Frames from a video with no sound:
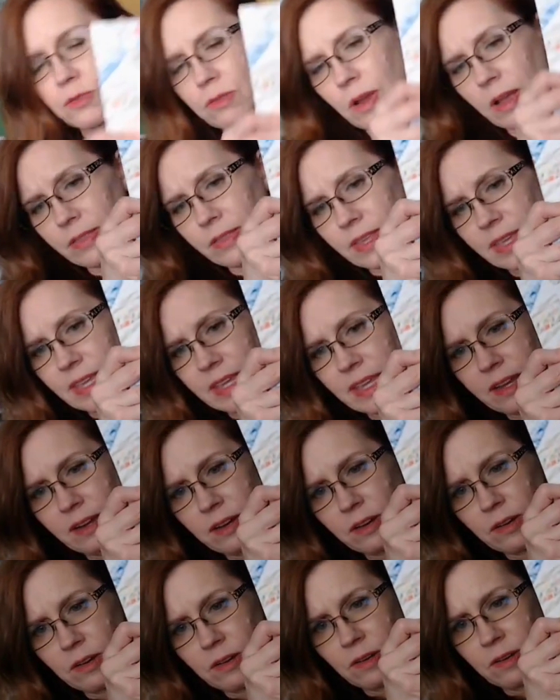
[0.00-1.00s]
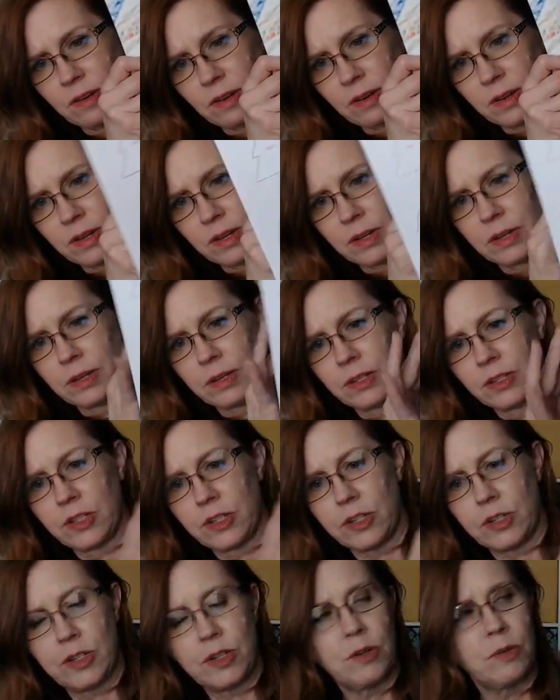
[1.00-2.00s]
throughout the year
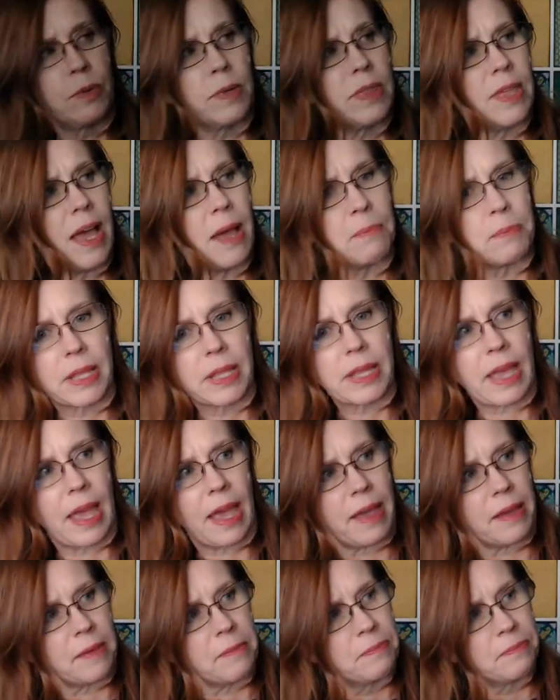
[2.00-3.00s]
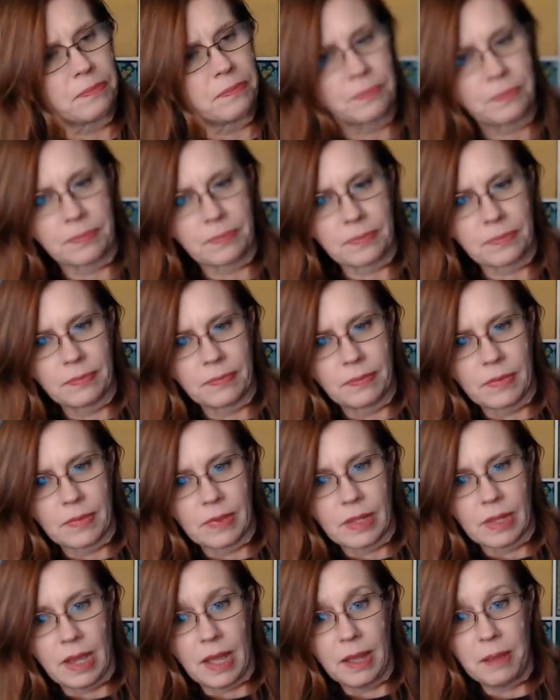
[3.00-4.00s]
to do with applique.
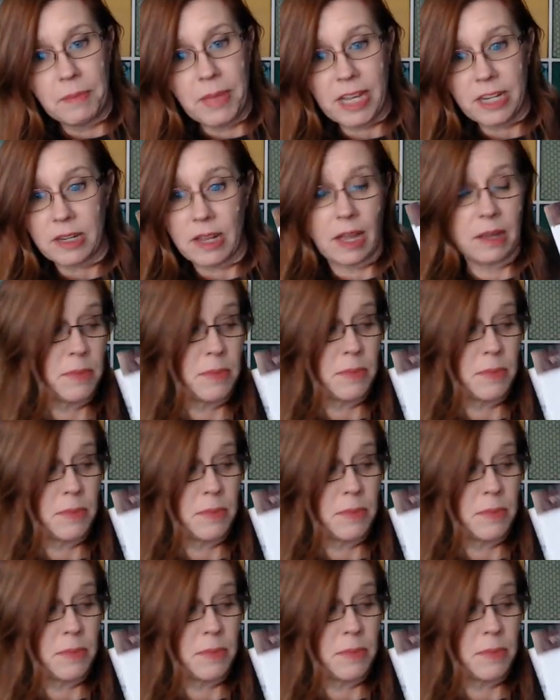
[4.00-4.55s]
I'm, I'm